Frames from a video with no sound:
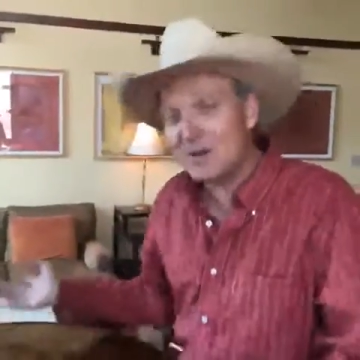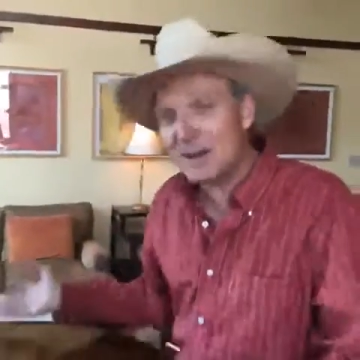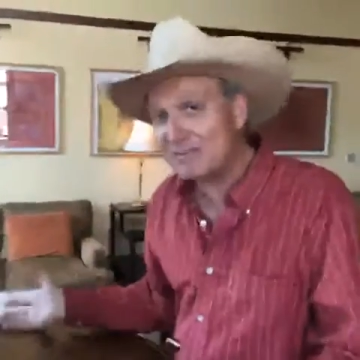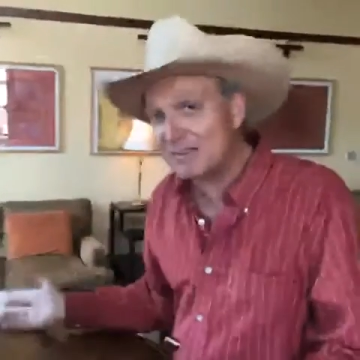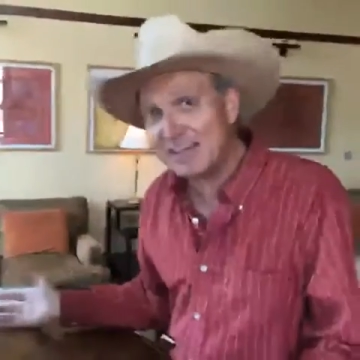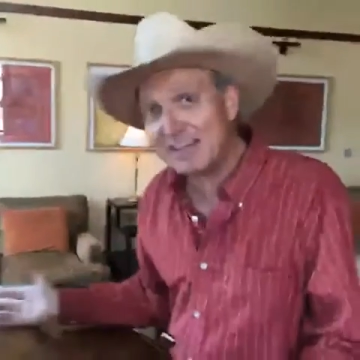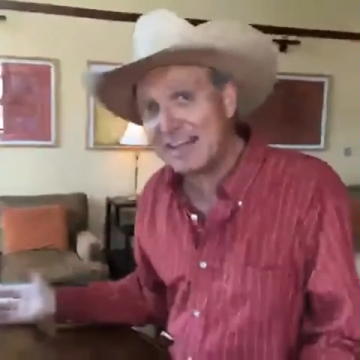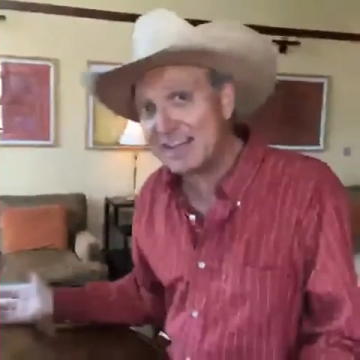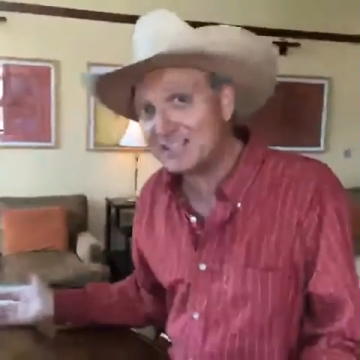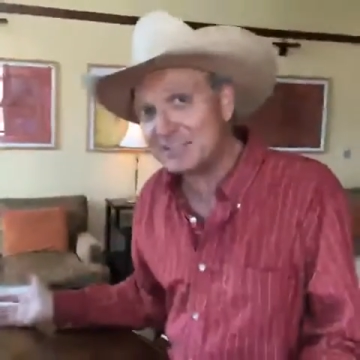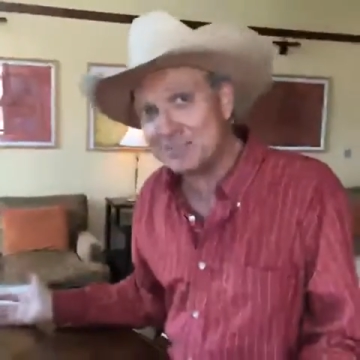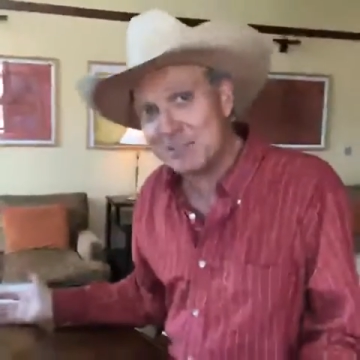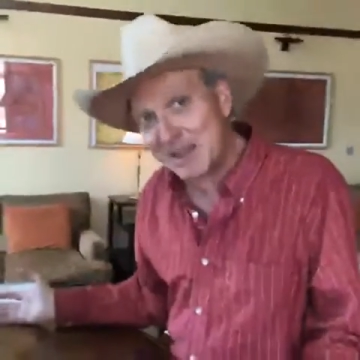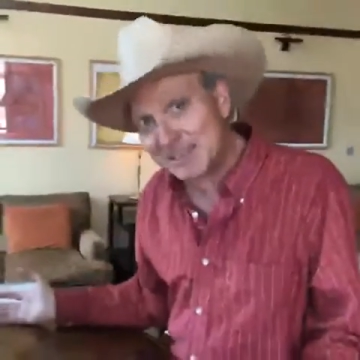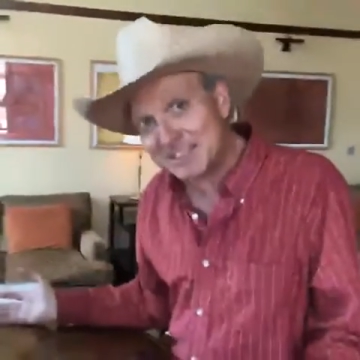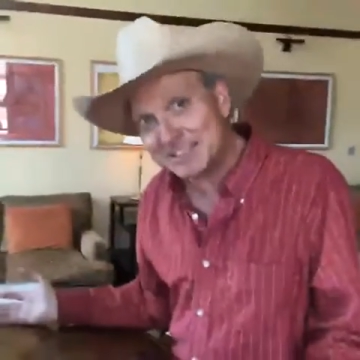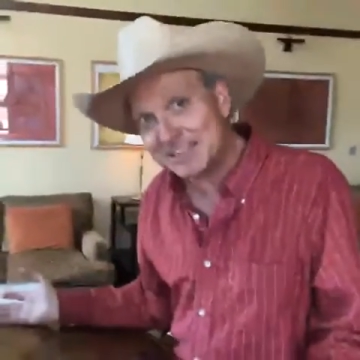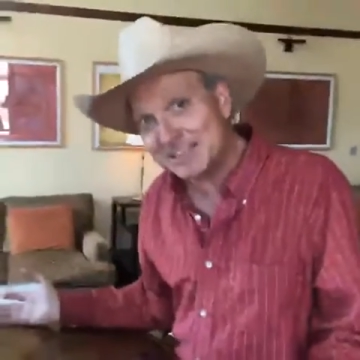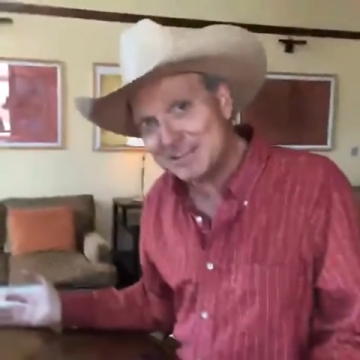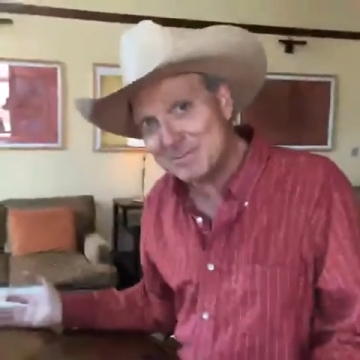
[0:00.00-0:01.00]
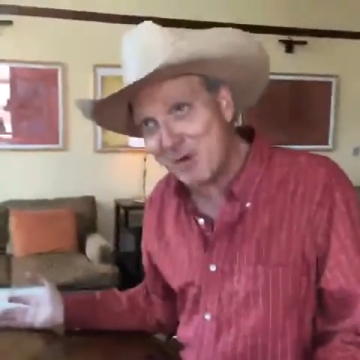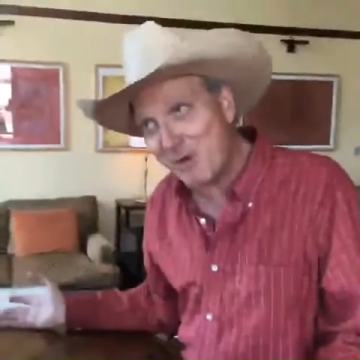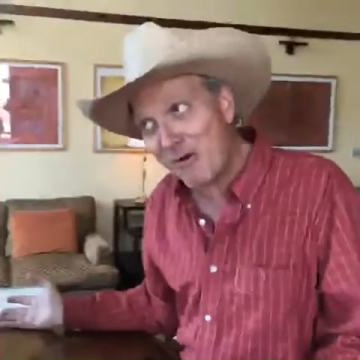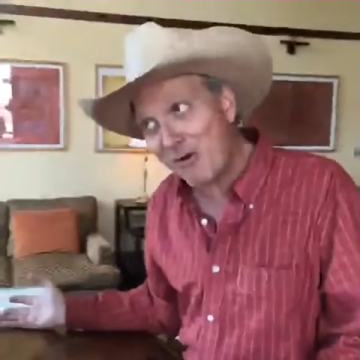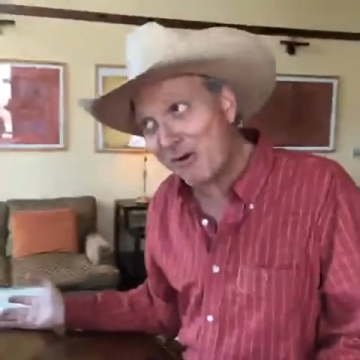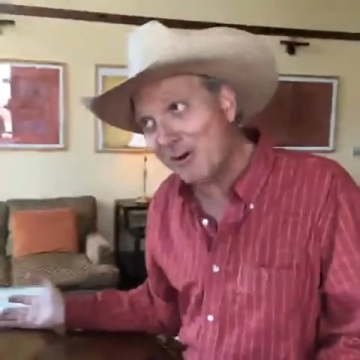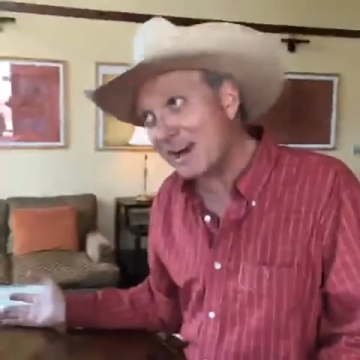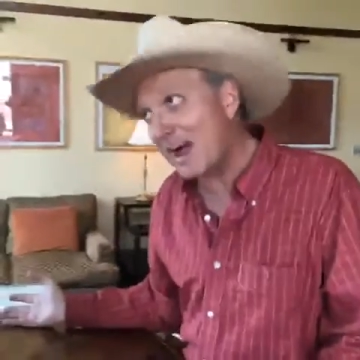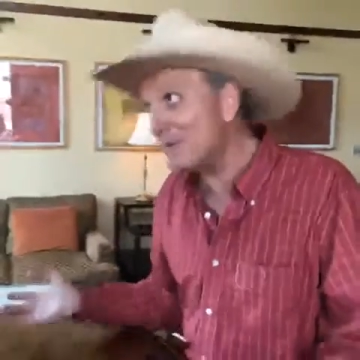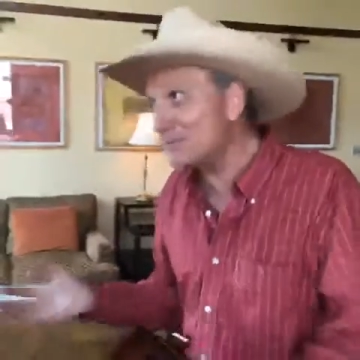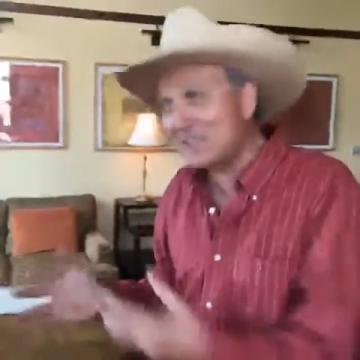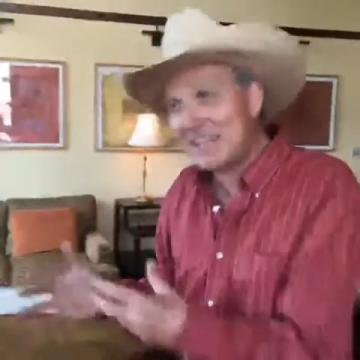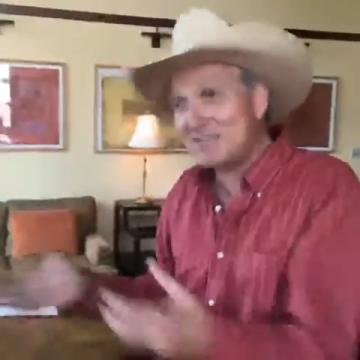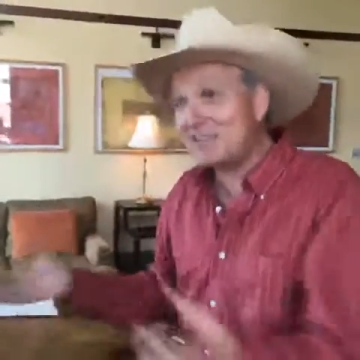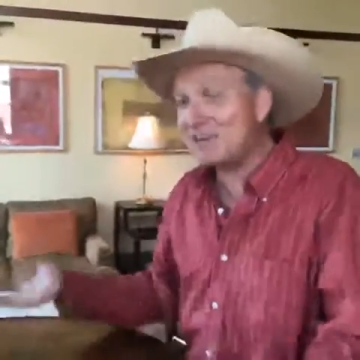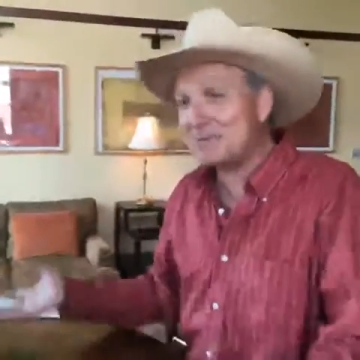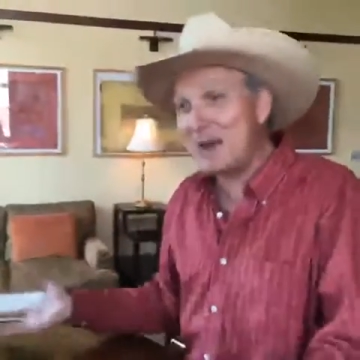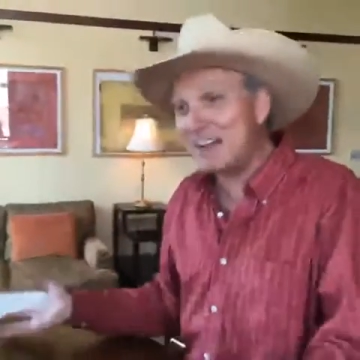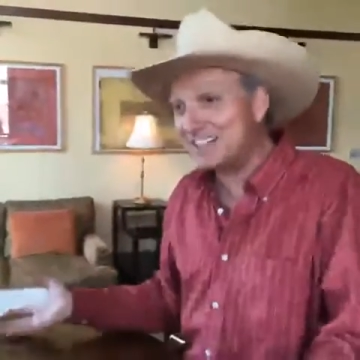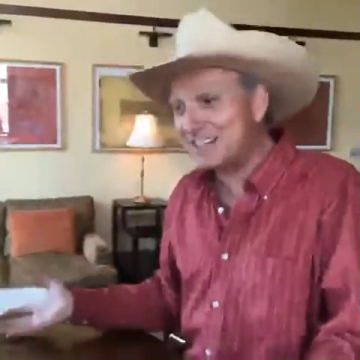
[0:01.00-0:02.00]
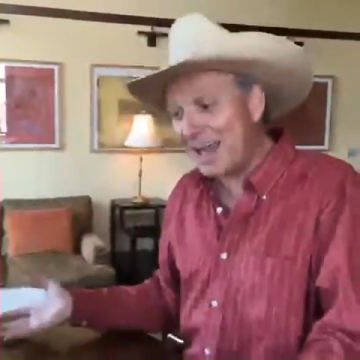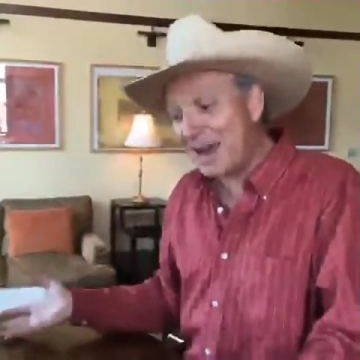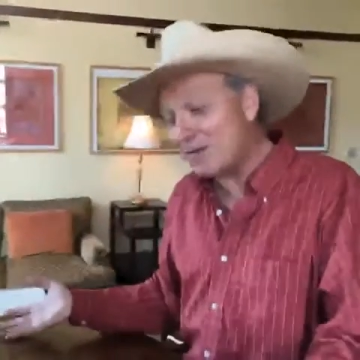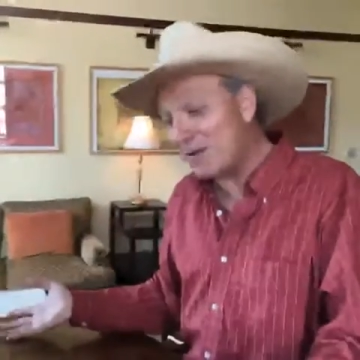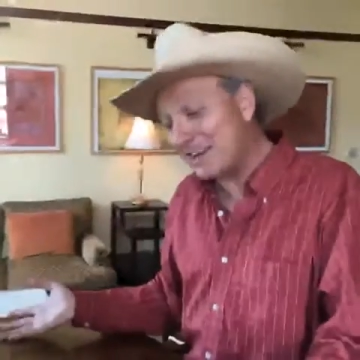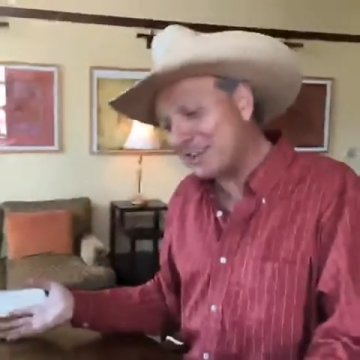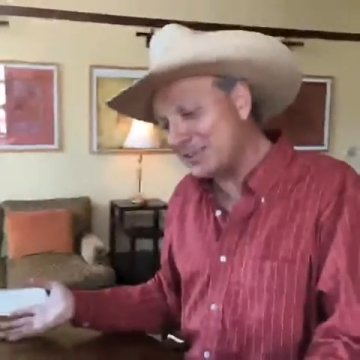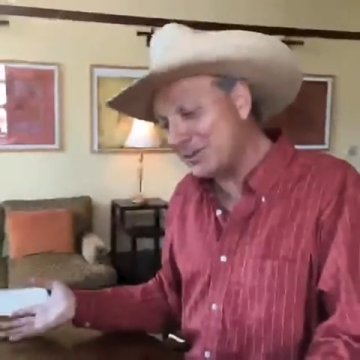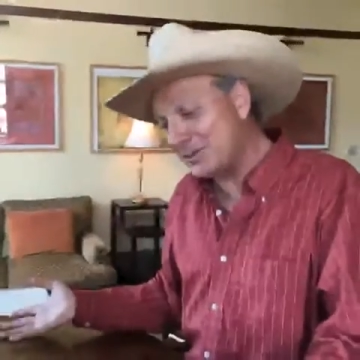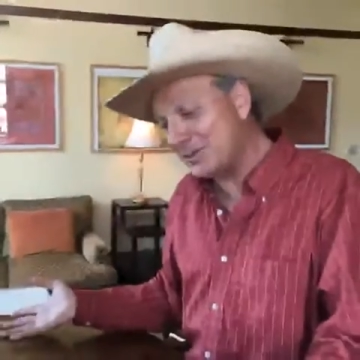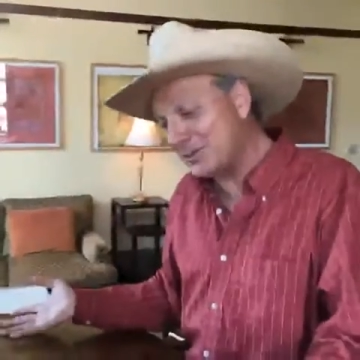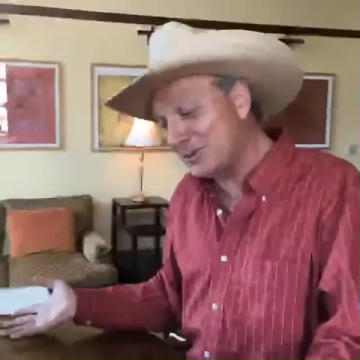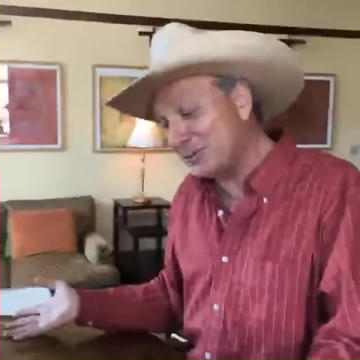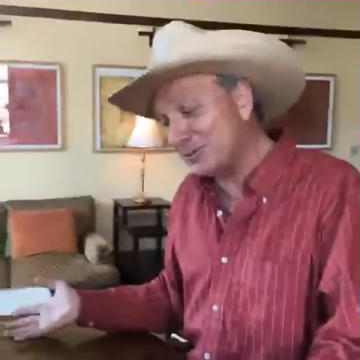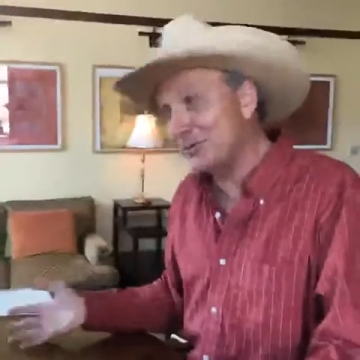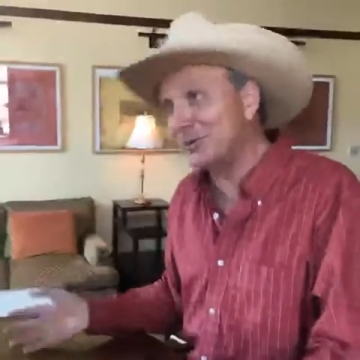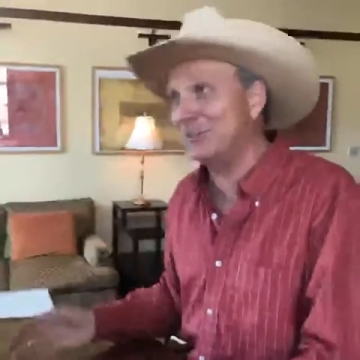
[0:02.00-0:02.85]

have to catch mice anymore. I'm saving mice that way too.